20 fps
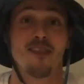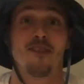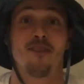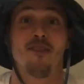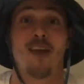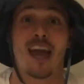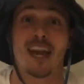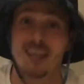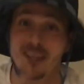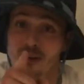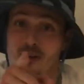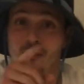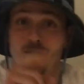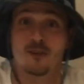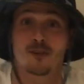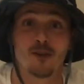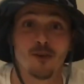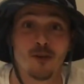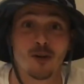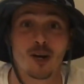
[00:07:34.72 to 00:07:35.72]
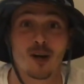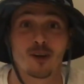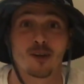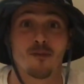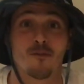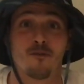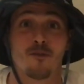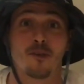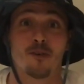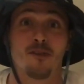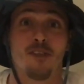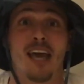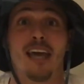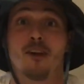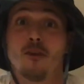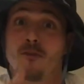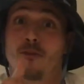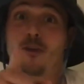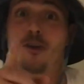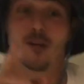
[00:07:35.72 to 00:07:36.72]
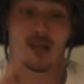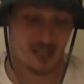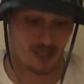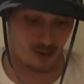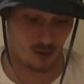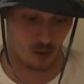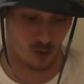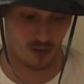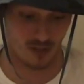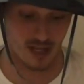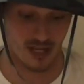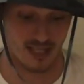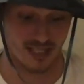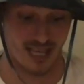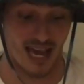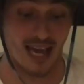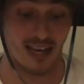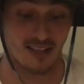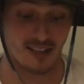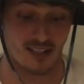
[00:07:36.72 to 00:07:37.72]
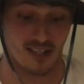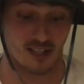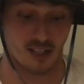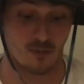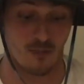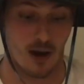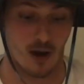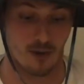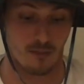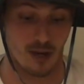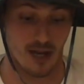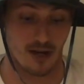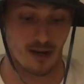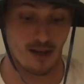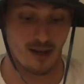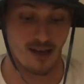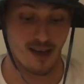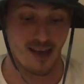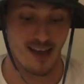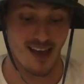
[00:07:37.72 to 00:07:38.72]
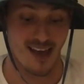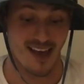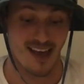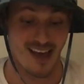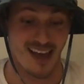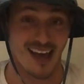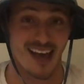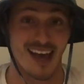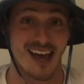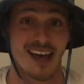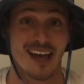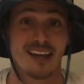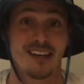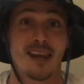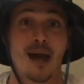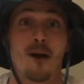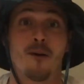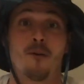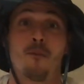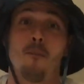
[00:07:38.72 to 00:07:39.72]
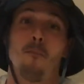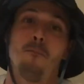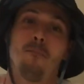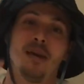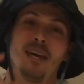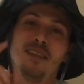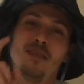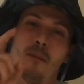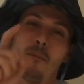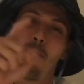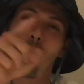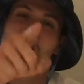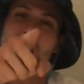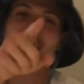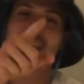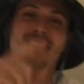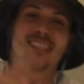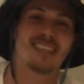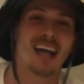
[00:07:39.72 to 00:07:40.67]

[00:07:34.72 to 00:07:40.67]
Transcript: Thank you for doing the science experiment. Now be the best